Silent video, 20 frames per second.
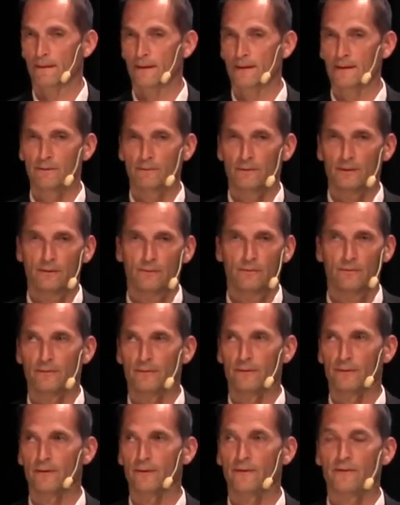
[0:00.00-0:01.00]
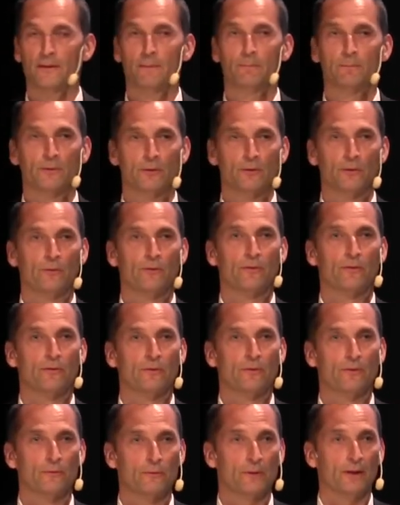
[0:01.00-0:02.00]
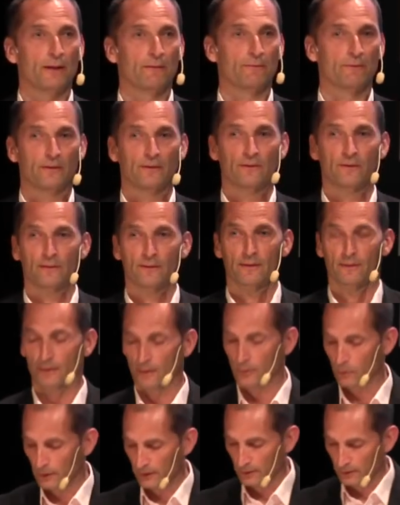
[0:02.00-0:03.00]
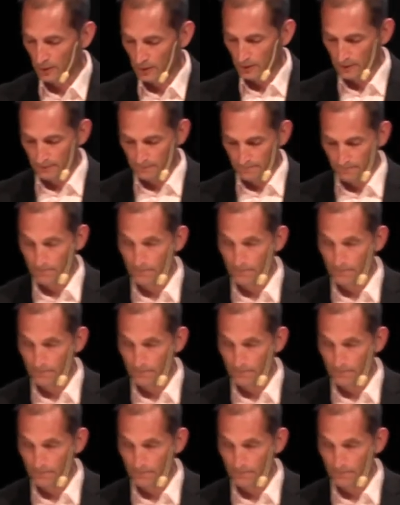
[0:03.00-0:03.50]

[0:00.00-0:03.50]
even if some producers drive this quite hard.